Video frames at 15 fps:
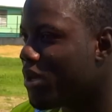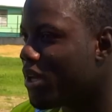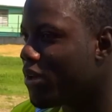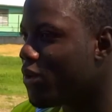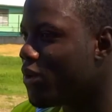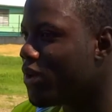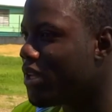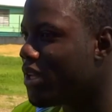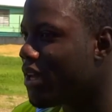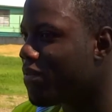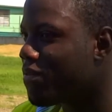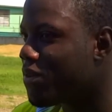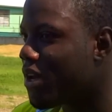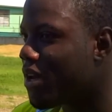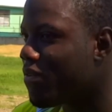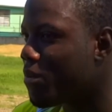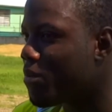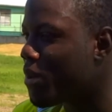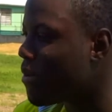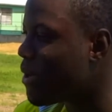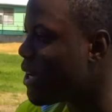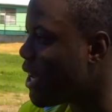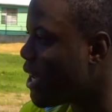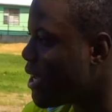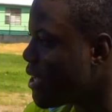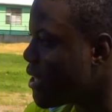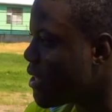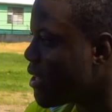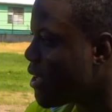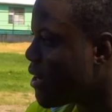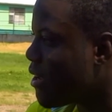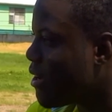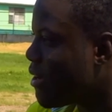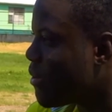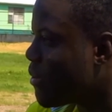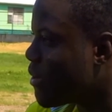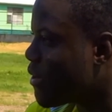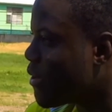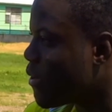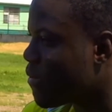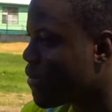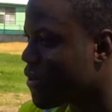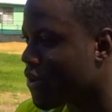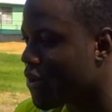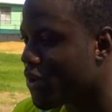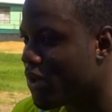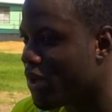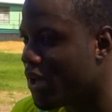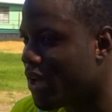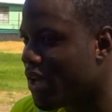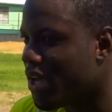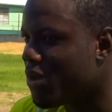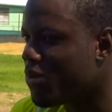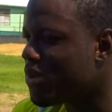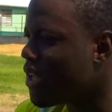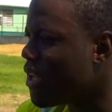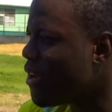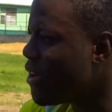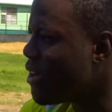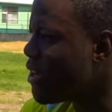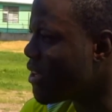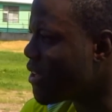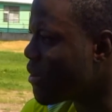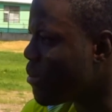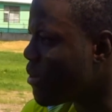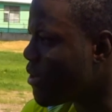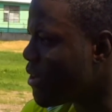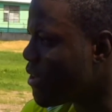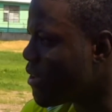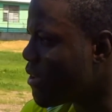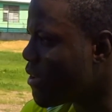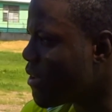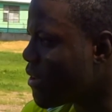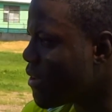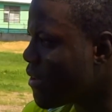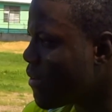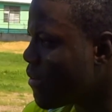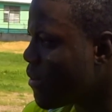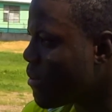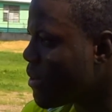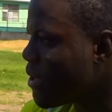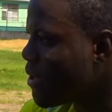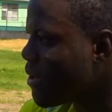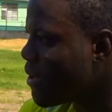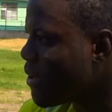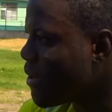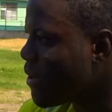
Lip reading: to be good, you have to have a proper diet and all of those stuff. So it was a learning experience for me.